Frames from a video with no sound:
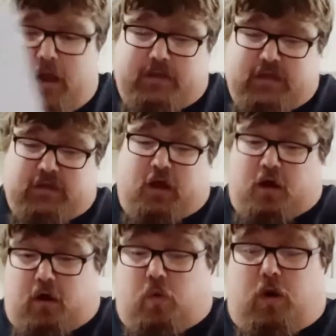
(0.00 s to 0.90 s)
That's a
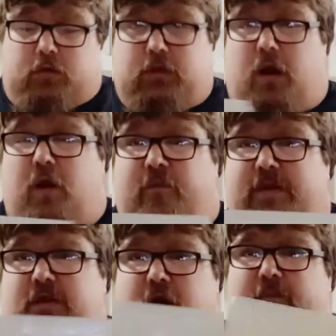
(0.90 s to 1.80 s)
whole. I love
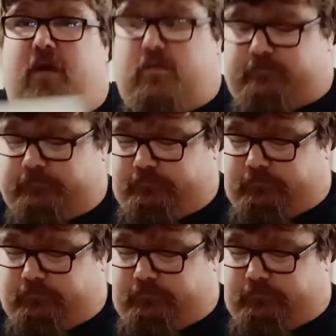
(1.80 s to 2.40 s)
this cover.